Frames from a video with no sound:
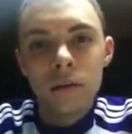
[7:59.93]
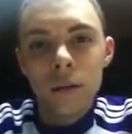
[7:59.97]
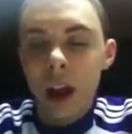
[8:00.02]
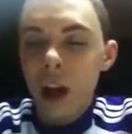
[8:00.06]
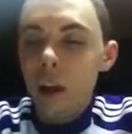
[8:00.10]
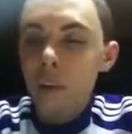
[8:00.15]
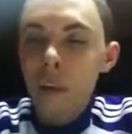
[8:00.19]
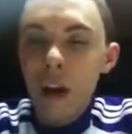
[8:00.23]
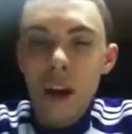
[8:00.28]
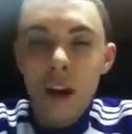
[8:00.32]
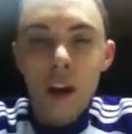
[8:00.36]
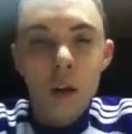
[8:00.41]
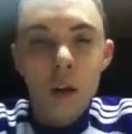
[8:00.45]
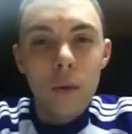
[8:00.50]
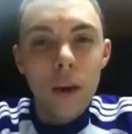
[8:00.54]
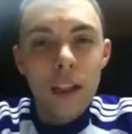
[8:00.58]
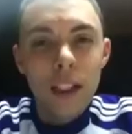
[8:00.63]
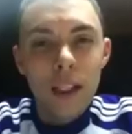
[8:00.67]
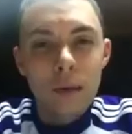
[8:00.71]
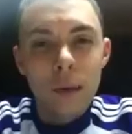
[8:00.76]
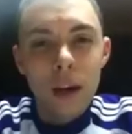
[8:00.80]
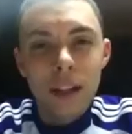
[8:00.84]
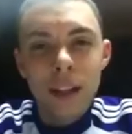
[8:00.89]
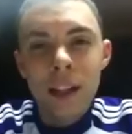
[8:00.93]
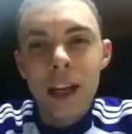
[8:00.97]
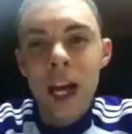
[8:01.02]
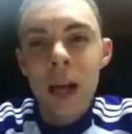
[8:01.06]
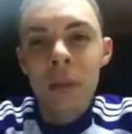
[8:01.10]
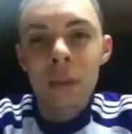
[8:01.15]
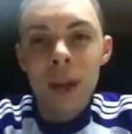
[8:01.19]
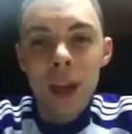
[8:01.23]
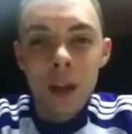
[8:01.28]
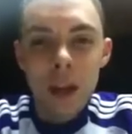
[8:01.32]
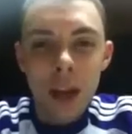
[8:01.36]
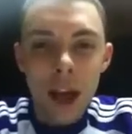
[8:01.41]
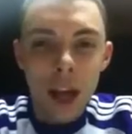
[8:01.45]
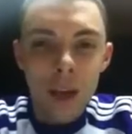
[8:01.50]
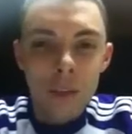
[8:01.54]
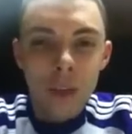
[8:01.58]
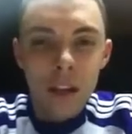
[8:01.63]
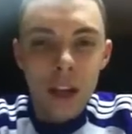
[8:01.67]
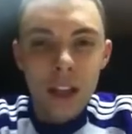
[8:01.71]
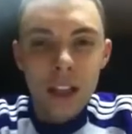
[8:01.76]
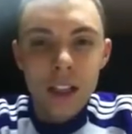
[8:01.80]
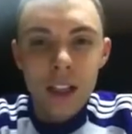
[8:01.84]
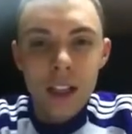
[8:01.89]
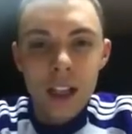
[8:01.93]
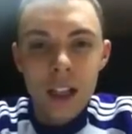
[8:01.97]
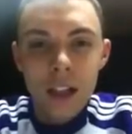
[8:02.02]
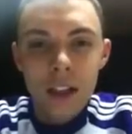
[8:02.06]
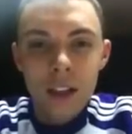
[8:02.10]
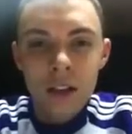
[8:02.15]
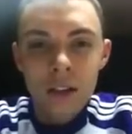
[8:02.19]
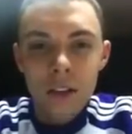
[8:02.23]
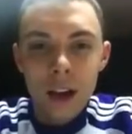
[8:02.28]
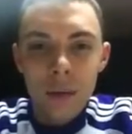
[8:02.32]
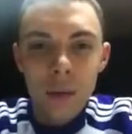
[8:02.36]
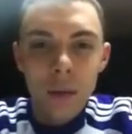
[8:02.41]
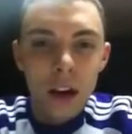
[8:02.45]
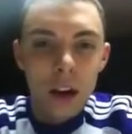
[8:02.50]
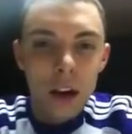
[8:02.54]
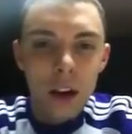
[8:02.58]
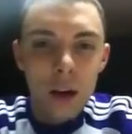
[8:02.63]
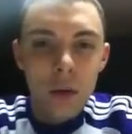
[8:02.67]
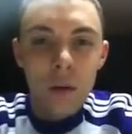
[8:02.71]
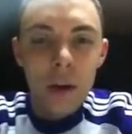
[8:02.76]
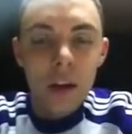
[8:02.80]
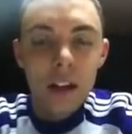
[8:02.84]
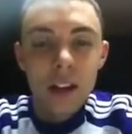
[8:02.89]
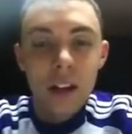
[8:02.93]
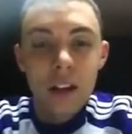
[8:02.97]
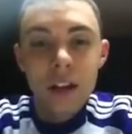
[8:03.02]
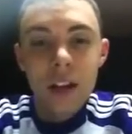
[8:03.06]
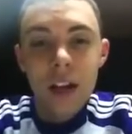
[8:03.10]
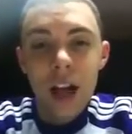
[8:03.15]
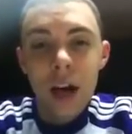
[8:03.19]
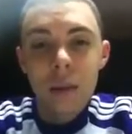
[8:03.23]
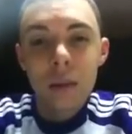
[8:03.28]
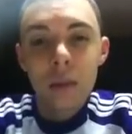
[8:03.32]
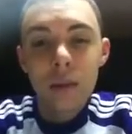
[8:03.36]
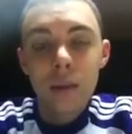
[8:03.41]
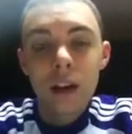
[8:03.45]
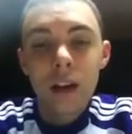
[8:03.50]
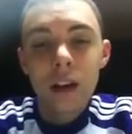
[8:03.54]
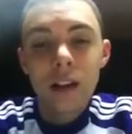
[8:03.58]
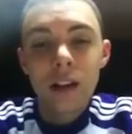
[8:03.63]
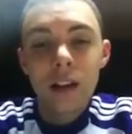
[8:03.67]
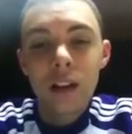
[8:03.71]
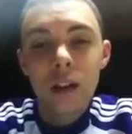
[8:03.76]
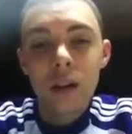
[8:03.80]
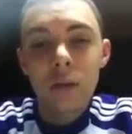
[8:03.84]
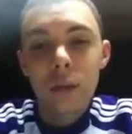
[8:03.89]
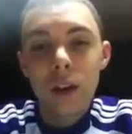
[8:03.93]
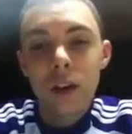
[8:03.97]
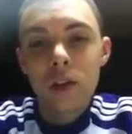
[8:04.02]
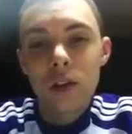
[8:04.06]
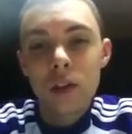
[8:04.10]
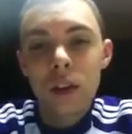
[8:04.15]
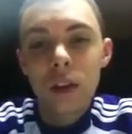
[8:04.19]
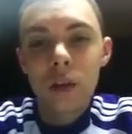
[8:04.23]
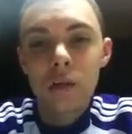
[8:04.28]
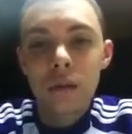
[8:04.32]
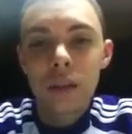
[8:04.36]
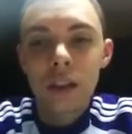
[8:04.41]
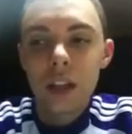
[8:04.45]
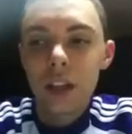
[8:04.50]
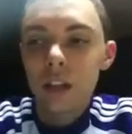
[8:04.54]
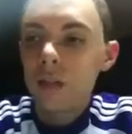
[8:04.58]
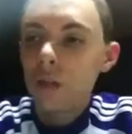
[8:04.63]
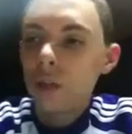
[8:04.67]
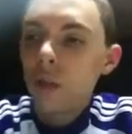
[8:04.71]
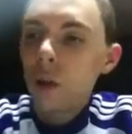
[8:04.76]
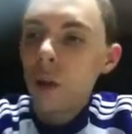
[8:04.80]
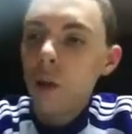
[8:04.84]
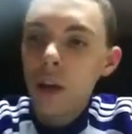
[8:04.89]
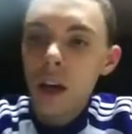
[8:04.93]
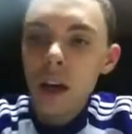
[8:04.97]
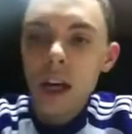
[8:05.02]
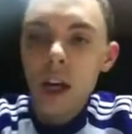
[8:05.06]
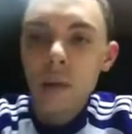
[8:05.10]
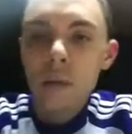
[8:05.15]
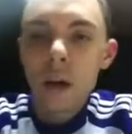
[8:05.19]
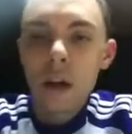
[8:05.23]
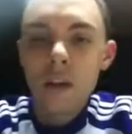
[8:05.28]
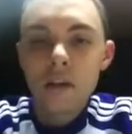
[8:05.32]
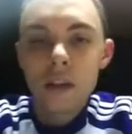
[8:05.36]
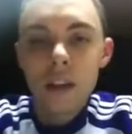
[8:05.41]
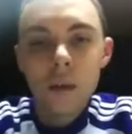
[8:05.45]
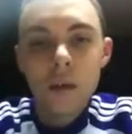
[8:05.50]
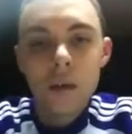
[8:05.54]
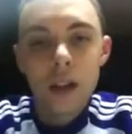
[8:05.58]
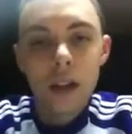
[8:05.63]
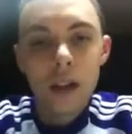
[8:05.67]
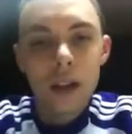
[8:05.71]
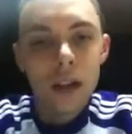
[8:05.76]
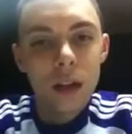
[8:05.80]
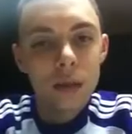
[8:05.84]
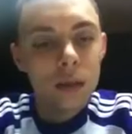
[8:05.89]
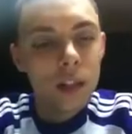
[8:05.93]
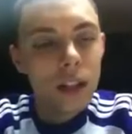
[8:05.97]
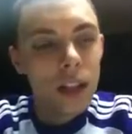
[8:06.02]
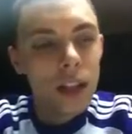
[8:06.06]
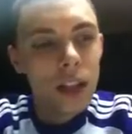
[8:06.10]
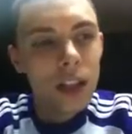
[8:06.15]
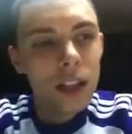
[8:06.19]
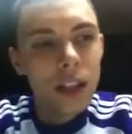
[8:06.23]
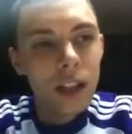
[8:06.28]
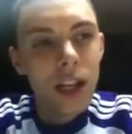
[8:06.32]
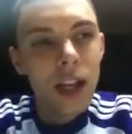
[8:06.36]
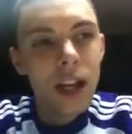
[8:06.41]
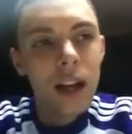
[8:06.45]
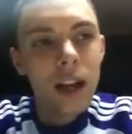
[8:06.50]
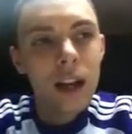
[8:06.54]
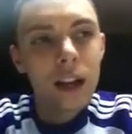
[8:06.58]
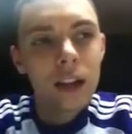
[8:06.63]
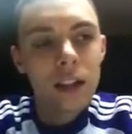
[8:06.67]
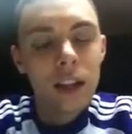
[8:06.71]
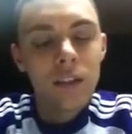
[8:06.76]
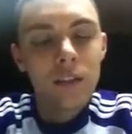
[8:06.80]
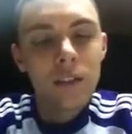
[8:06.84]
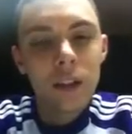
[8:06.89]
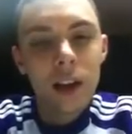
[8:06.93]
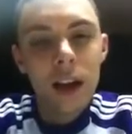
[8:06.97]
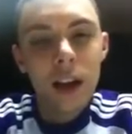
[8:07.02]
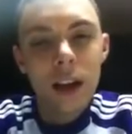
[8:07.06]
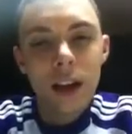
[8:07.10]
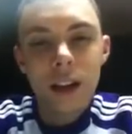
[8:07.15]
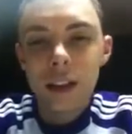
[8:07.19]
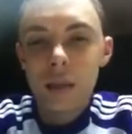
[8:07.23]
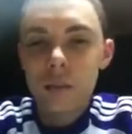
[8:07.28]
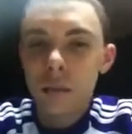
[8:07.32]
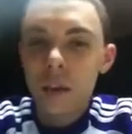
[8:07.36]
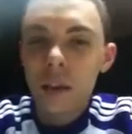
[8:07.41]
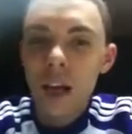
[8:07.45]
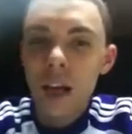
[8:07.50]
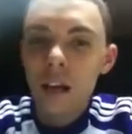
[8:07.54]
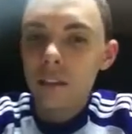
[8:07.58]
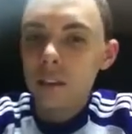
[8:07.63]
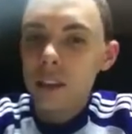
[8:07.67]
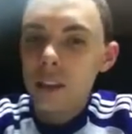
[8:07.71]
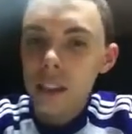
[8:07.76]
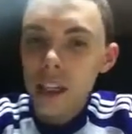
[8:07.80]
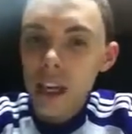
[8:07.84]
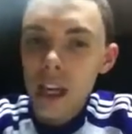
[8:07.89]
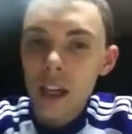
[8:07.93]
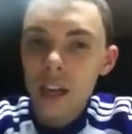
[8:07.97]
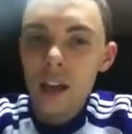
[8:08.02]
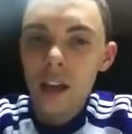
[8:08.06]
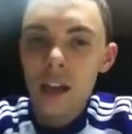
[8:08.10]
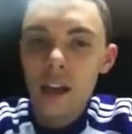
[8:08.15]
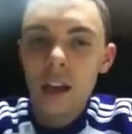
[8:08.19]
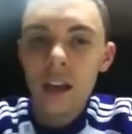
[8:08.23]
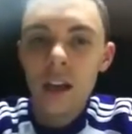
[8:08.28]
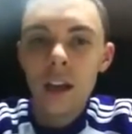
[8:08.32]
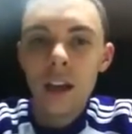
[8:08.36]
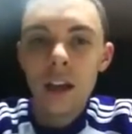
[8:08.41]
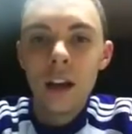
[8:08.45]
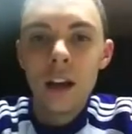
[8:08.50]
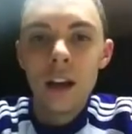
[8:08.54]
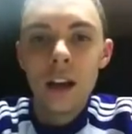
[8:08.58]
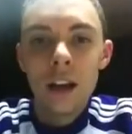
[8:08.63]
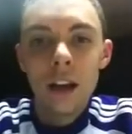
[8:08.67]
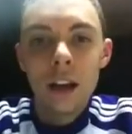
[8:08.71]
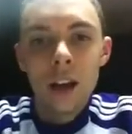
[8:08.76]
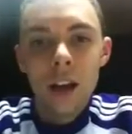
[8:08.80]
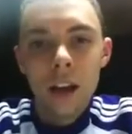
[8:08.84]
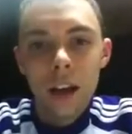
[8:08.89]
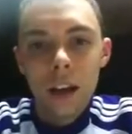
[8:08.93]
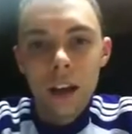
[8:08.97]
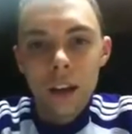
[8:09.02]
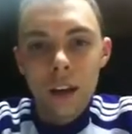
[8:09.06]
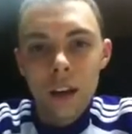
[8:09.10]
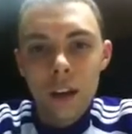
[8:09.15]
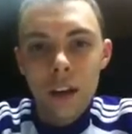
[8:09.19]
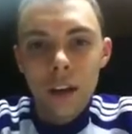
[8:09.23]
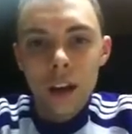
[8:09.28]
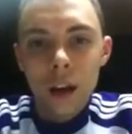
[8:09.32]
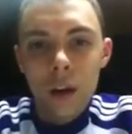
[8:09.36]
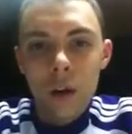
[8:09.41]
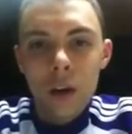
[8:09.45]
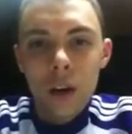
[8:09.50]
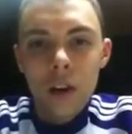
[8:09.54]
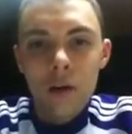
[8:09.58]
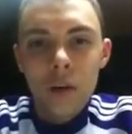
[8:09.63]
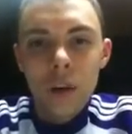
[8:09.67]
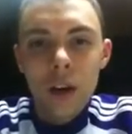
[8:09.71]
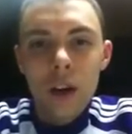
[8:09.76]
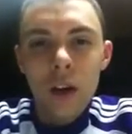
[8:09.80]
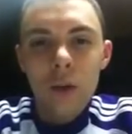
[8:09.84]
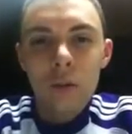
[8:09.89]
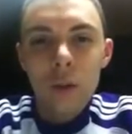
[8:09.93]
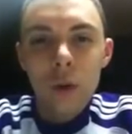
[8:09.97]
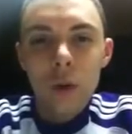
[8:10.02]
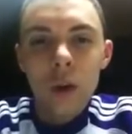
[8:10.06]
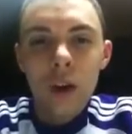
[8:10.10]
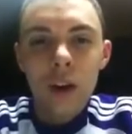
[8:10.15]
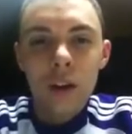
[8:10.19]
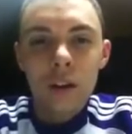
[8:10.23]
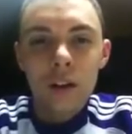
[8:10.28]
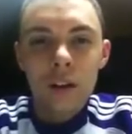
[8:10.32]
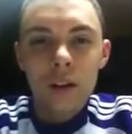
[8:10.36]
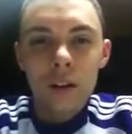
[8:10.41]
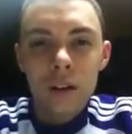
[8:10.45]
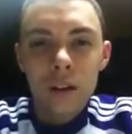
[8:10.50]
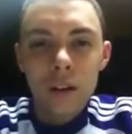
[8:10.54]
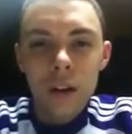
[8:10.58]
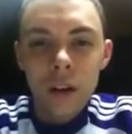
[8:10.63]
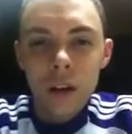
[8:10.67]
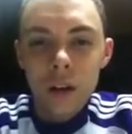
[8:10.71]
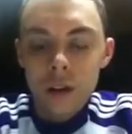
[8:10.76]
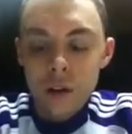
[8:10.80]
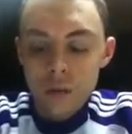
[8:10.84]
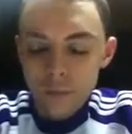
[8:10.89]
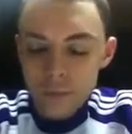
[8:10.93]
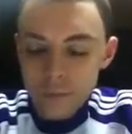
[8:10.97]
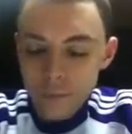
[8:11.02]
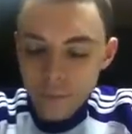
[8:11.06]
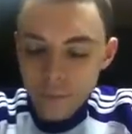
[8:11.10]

I'm not wasting my time 8 minutes in. I'm not here to waste your time. I'm here to tell you my dreams. And even though, again, I'm off subject, I'm just here to say it because I feel like it's something I have to say. You know, it's really important, you know.